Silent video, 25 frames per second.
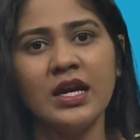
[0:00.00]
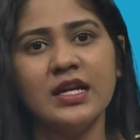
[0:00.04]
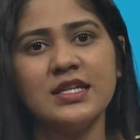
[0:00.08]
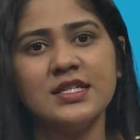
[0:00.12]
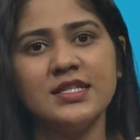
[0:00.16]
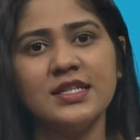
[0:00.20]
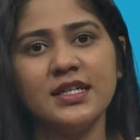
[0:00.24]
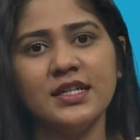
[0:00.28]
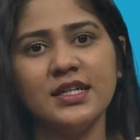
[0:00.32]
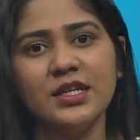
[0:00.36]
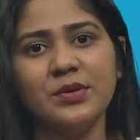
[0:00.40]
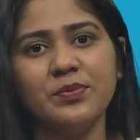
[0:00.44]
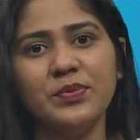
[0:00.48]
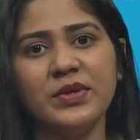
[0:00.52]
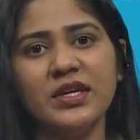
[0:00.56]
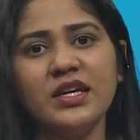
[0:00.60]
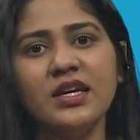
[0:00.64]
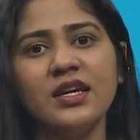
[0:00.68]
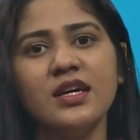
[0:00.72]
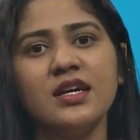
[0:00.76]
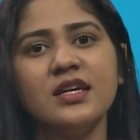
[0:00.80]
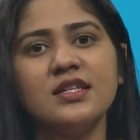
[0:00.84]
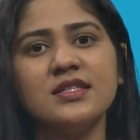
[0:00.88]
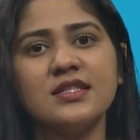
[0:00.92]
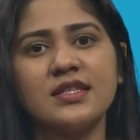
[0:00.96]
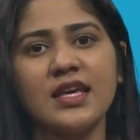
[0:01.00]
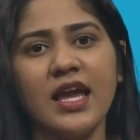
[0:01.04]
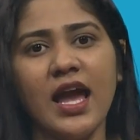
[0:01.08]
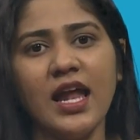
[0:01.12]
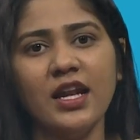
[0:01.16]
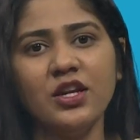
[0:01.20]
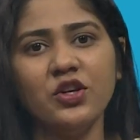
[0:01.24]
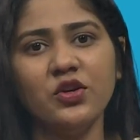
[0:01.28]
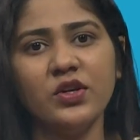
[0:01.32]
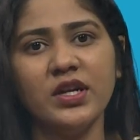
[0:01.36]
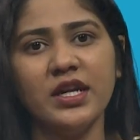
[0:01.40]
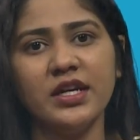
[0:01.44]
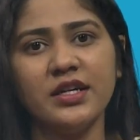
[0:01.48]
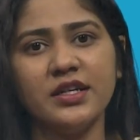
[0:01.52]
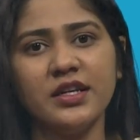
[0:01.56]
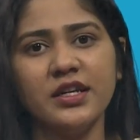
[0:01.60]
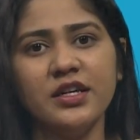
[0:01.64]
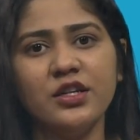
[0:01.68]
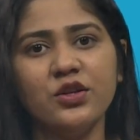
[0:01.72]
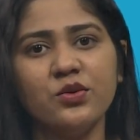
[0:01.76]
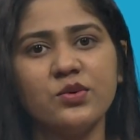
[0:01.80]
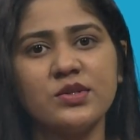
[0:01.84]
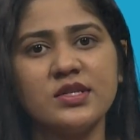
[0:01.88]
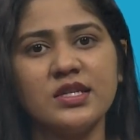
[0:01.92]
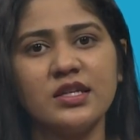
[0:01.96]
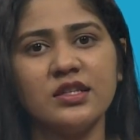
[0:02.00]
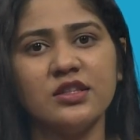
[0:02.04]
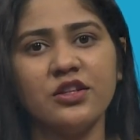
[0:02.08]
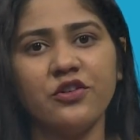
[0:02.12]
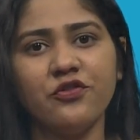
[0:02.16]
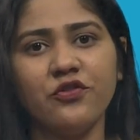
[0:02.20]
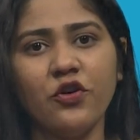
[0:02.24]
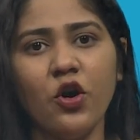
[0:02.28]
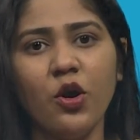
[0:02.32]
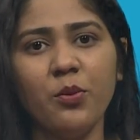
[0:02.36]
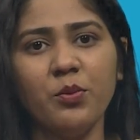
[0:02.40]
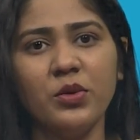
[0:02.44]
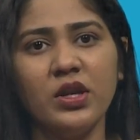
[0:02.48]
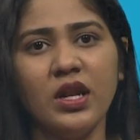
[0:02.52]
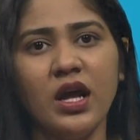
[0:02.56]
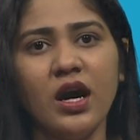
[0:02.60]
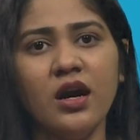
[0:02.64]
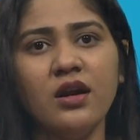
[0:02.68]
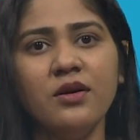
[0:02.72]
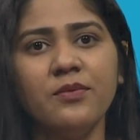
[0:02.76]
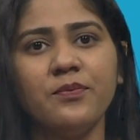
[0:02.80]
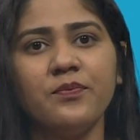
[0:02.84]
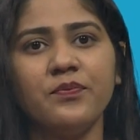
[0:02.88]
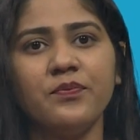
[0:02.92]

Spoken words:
GDP is calculated using the formula